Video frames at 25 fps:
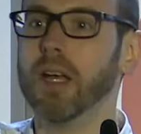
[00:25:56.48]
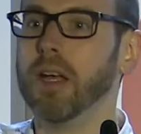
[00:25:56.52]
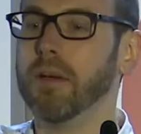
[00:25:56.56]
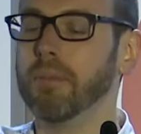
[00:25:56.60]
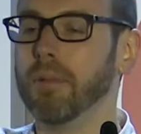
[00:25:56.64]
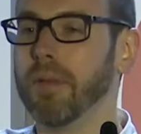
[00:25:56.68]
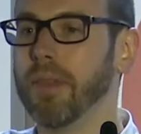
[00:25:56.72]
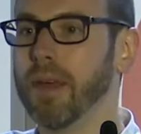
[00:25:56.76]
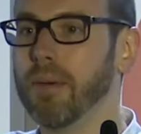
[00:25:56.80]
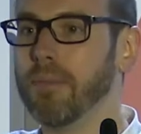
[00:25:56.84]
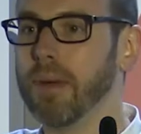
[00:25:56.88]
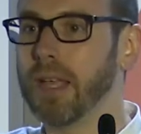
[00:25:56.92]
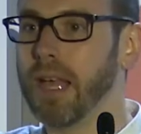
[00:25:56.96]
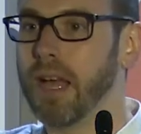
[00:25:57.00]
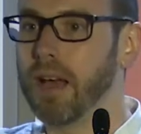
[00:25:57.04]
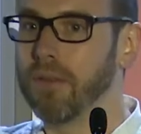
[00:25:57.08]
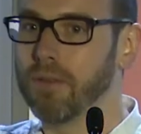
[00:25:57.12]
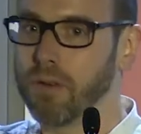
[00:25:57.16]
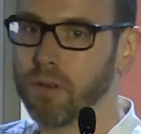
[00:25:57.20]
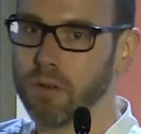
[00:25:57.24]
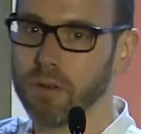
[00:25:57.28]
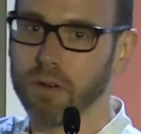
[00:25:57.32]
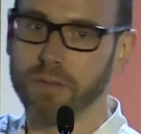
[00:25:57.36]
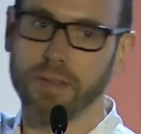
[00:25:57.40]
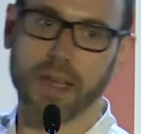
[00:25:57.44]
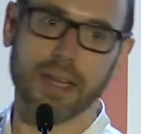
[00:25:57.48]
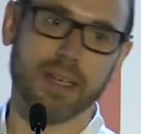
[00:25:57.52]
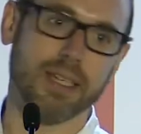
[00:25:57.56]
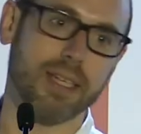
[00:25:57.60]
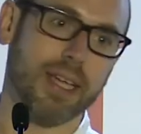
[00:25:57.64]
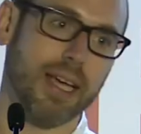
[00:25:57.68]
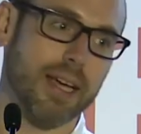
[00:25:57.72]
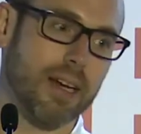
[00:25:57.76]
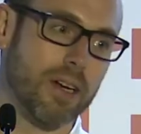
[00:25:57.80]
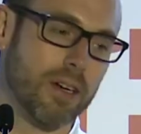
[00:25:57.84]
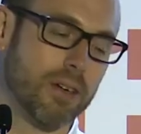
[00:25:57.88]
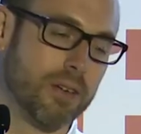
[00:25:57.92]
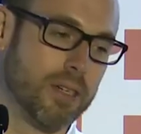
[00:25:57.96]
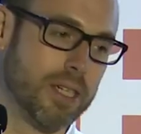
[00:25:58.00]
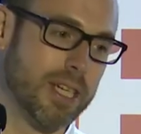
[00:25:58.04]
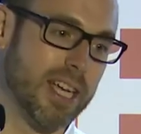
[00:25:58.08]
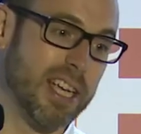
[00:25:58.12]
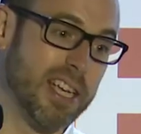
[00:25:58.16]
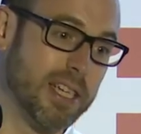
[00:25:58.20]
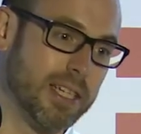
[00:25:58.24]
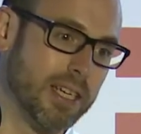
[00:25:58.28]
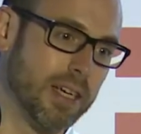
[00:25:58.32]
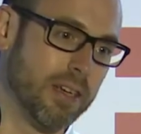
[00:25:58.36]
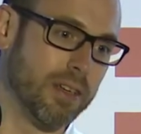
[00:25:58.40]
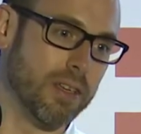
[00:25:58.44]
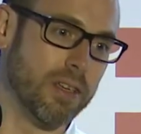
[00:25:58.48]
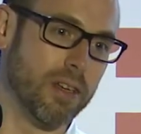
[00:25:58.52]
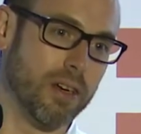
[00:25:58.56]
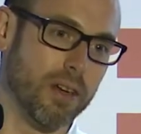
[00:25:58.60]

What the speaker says: but then we have all of that tech log data,